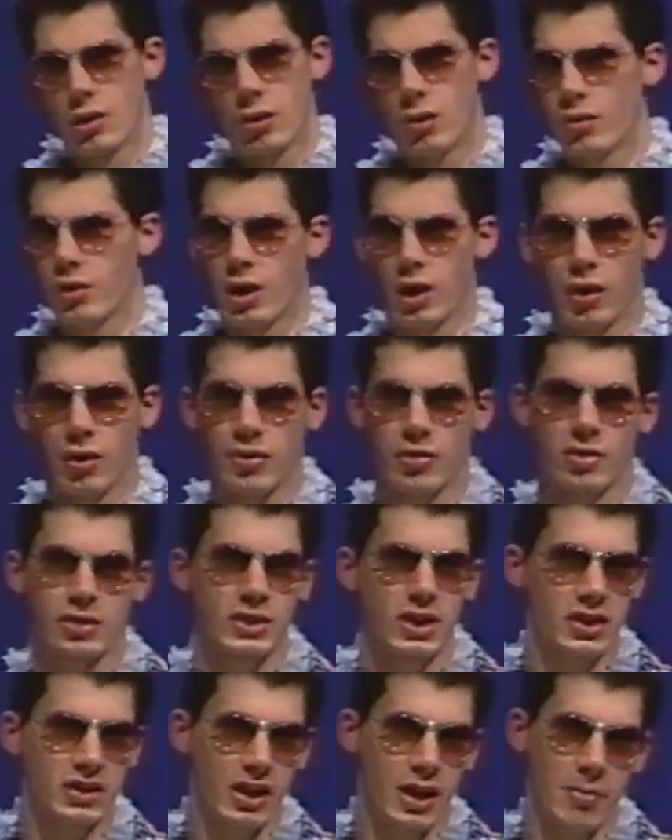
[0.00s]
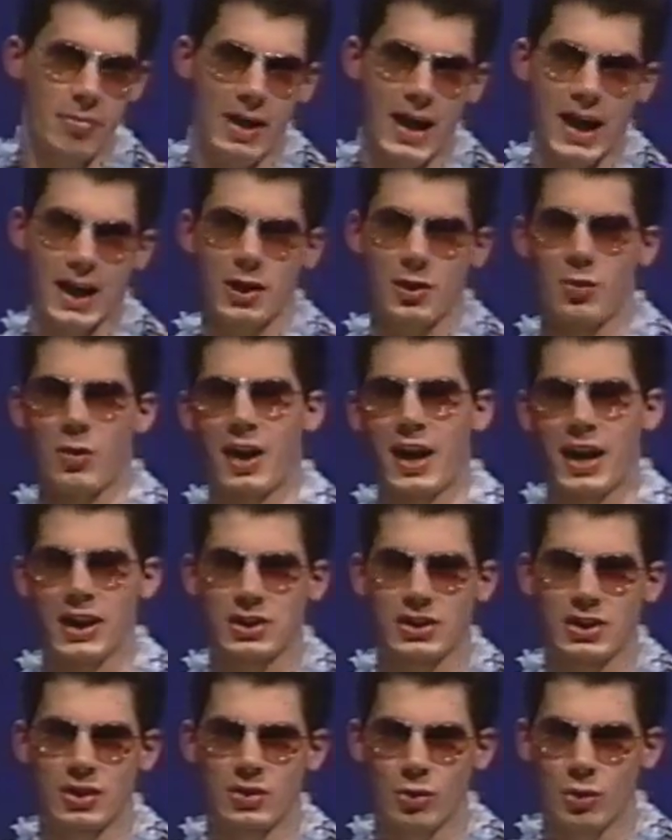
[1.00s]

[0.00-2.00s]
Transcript: Who knows? Just come back and watch.